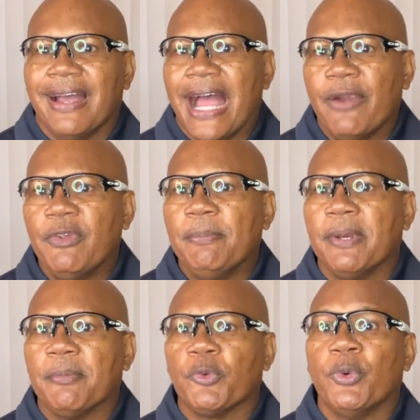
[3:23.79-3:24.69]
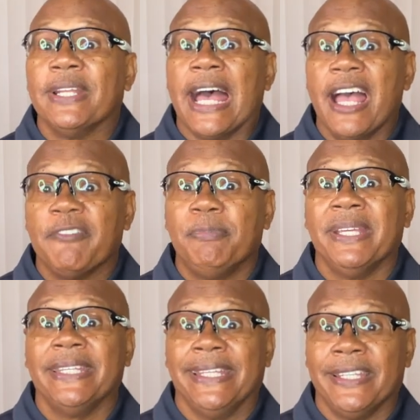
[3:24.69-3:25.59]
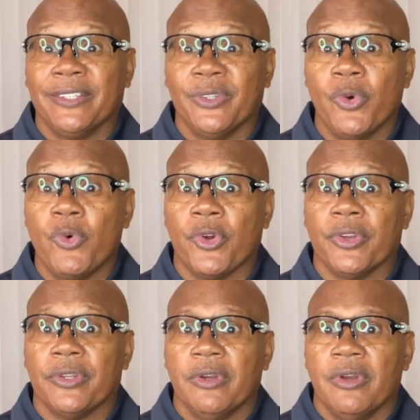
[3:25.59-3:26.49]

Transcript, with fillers: I remember when I've been ignored